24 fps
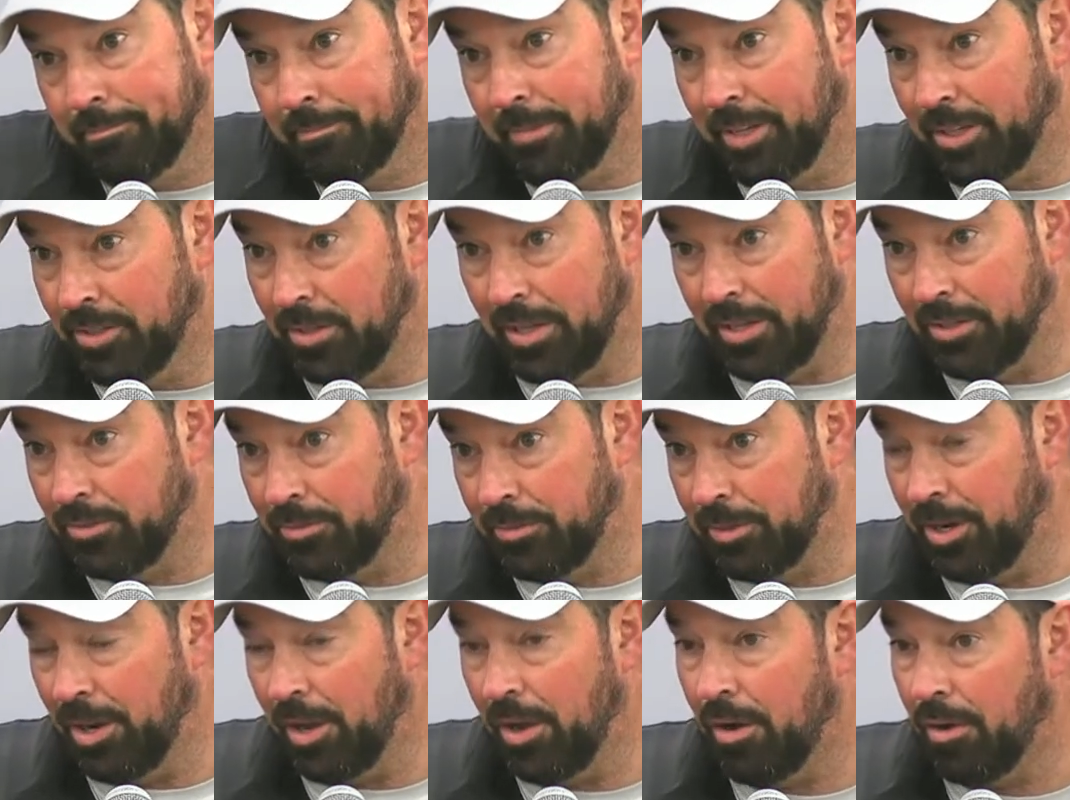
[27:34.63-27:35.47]
as
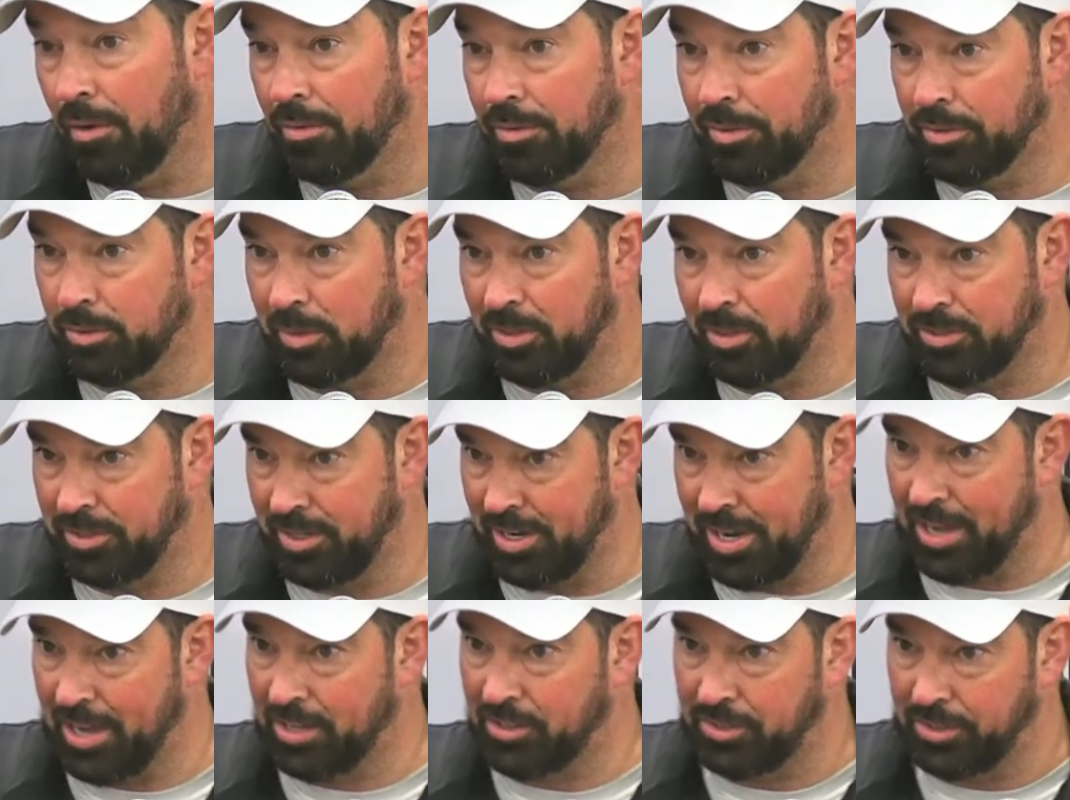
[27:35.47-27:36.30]
we know, and especially
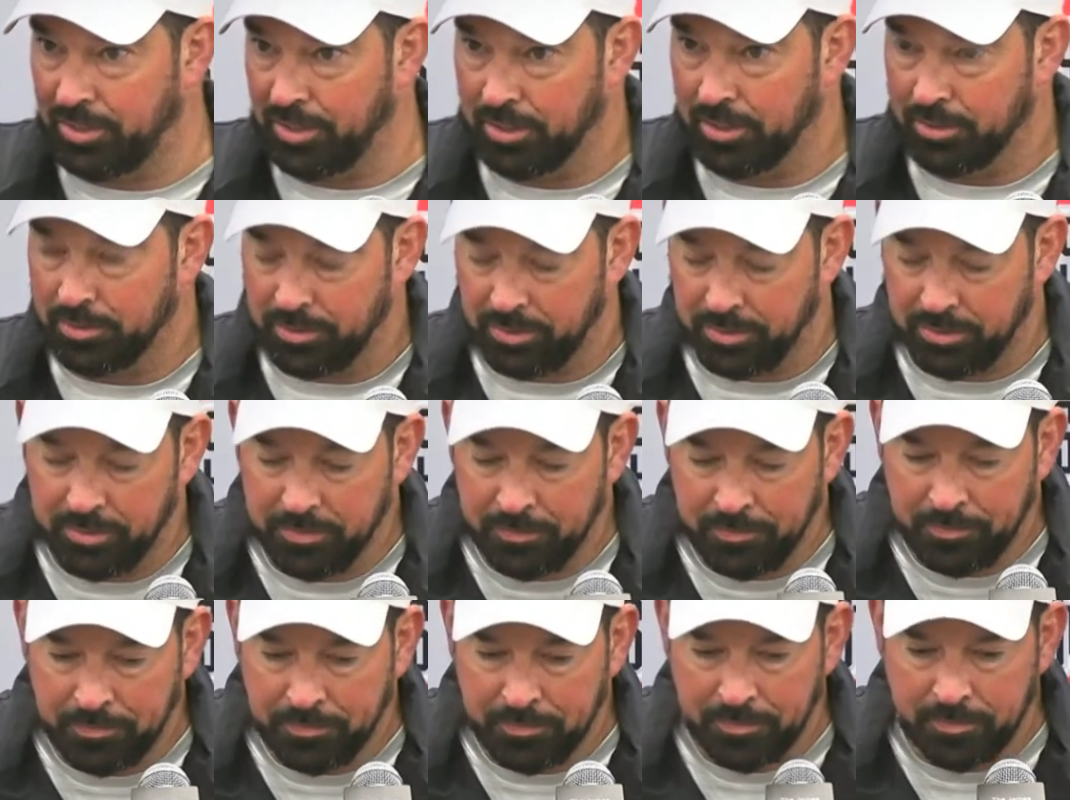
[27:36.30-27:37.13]
next year was
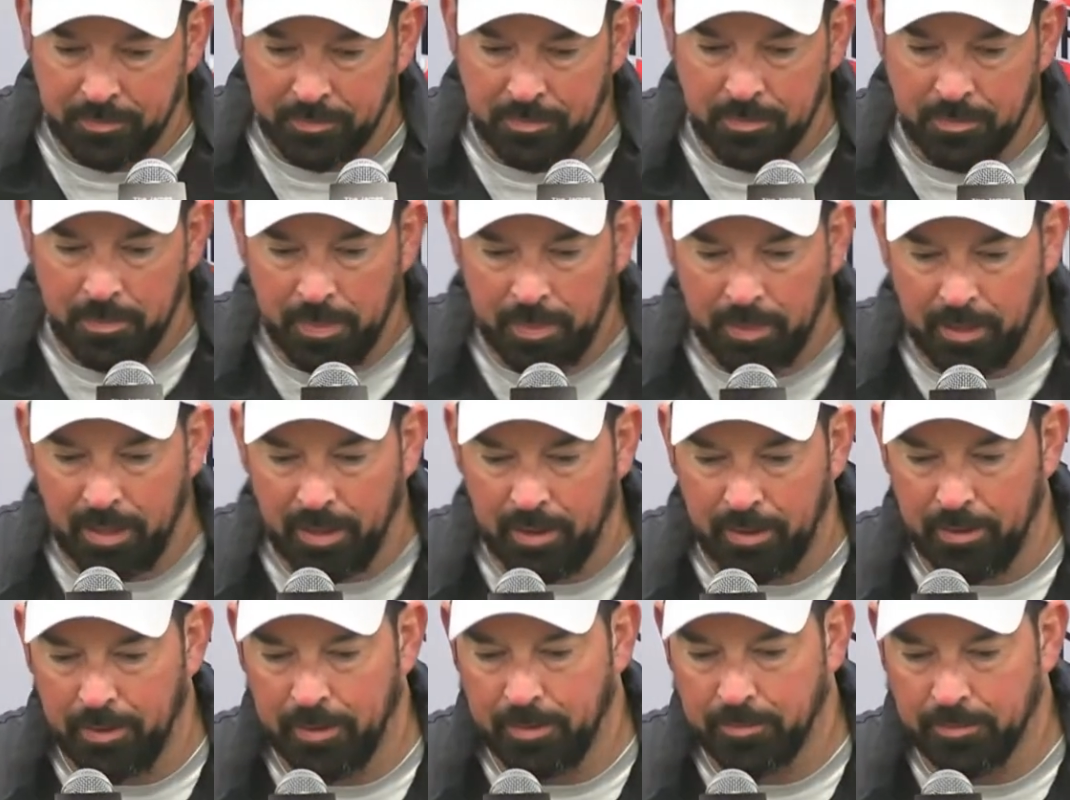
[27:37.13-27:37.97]

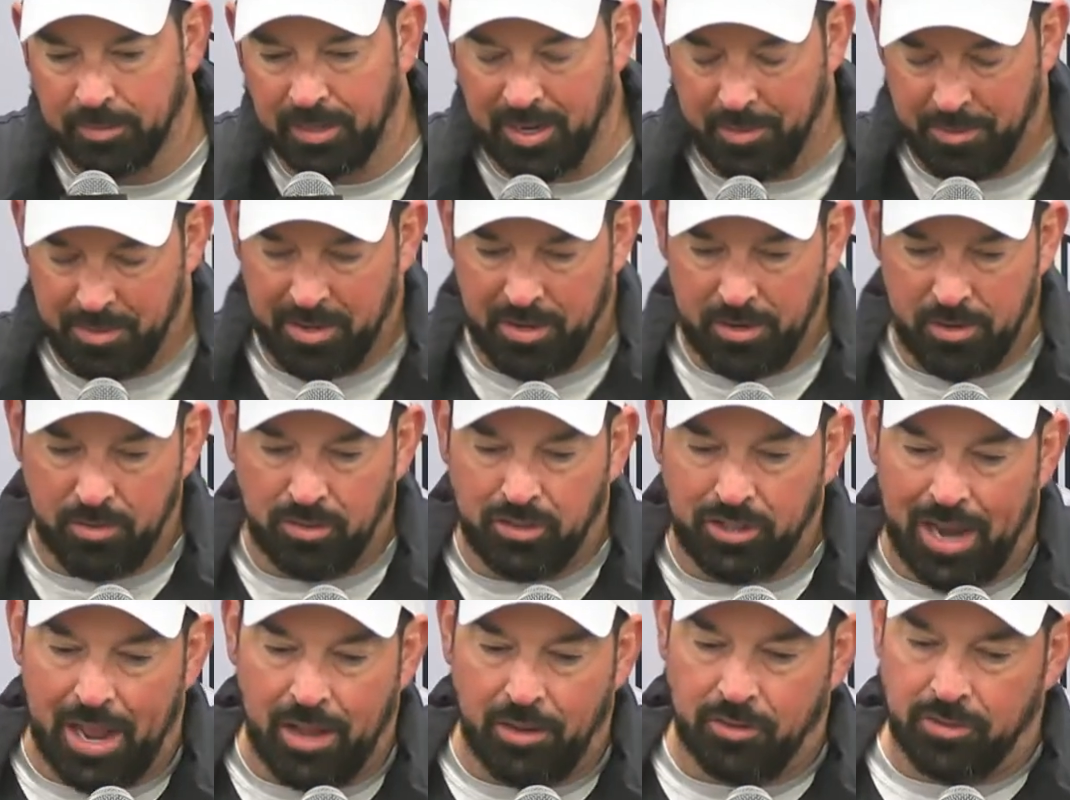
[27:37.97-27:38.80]
going to be a new
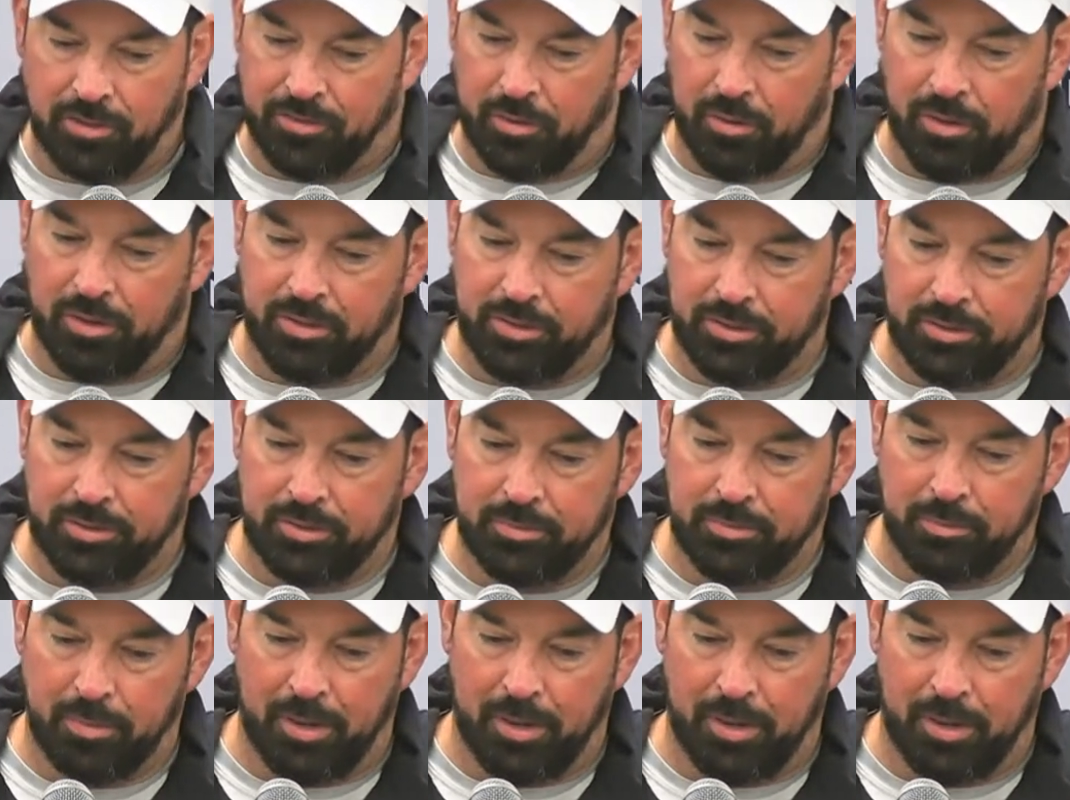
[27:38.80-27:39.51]
challenge for us.